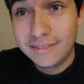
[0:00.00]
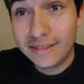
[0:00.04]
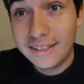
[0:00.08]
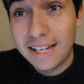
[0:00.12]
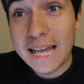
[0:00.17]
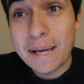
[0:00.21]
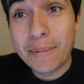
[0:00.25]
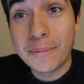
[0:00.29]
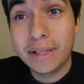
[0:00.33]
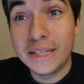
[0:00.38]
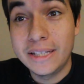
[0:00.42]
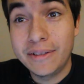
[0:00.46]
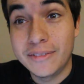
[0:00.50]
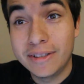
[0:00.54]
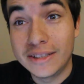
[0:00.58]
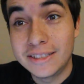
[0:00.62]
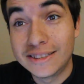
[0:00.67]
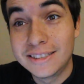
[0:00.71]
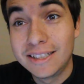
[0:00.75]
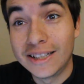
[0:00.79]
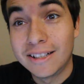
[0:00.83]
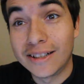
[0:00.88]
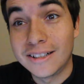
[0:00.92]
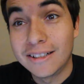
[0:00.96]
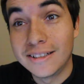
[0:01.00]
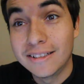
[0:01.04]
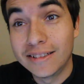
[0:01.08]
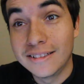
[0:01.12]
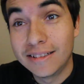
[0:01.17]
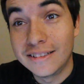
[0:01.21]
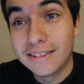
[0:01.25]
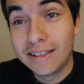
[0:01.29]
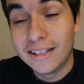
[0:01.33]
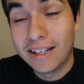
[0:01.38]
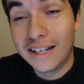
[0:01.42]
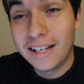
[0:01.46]
Can't believe it still.
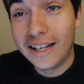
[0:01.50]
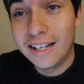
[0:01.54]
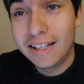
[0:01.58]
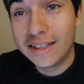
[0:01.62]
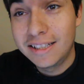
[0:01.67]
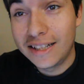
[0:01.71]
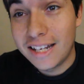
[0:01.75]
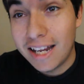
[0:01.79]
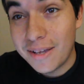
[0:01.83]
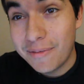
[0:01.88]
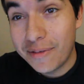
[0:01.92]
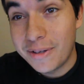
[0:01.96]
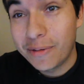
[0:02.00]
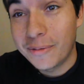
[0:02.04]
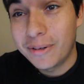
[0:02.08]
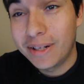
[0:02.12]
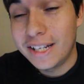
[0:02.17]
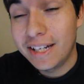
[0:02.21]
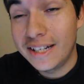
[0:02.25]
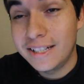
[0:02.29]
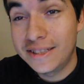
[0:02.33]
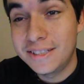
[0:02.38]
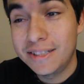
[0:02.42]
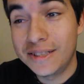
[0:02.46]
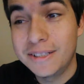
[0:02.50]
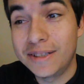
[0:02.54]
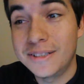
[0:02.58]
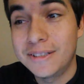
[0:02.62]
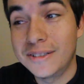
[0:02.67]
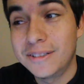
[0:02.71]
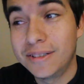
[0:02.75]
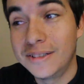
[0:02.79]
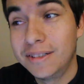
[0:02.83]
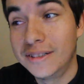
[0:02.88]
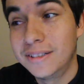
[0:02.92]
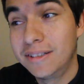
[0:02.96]
Uh, today being
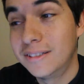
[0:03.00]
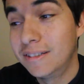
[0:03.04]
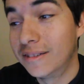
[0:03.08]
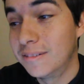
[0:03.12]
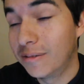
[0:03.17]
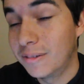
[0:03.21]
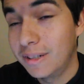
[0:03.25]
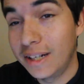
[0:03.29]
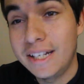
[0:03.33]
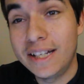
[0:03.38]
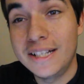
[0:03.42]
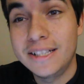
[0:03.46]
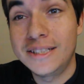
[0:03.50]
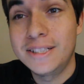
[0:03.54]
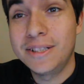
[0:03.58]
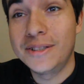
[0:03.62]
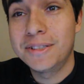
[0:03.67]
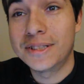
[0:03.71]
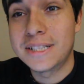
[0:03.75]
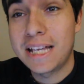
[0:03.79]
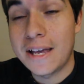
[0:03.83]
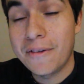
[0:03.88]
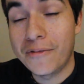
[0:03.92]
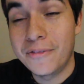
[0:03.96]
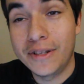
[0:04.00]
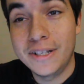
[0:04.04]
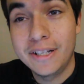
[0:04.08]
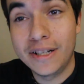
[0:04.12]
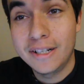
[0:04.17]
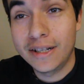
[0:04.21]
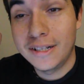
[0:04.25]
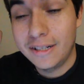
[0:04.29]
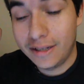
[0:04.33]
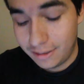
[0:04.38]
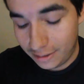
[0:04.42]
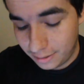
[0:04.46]
182, 182 is half a
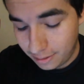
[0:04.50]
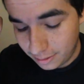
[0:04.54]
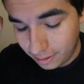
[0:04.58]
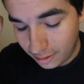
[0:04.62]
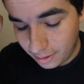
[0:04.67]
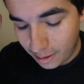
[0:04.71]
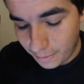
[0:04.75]
year.